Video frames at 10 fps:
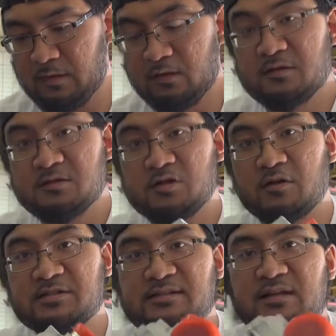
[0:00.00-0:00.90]
So
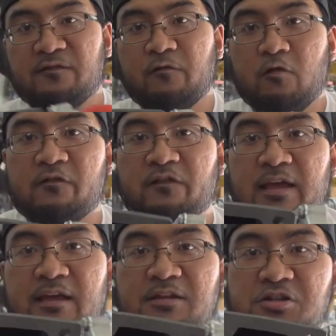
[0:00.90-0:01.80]
it's a T4
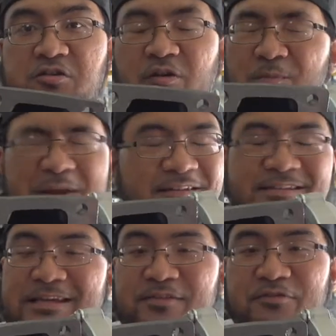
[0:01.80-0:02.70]
flange, or I mean a
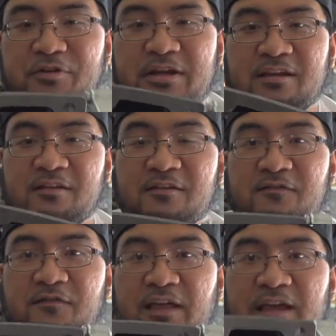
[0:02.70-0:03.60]
T3
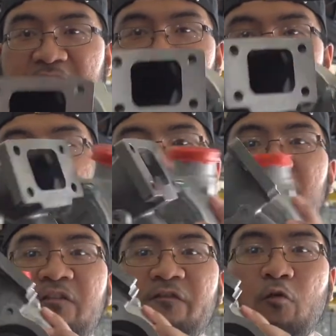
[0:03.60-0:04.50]
flange,
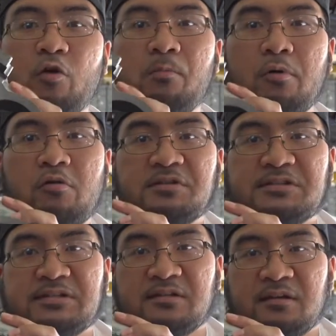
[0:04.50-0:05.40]

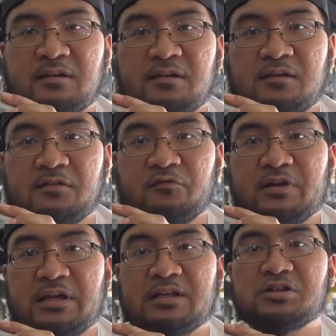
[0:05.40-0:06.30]
4-bolt,
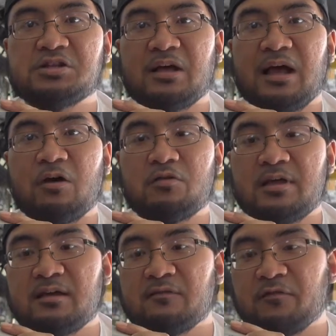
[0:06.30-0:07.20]
3-inch
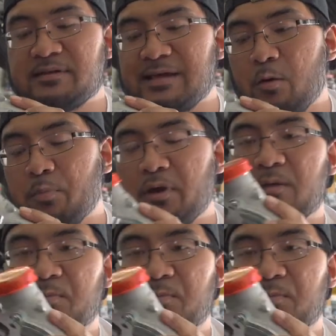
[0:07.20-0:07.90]
outlet for the downpipe.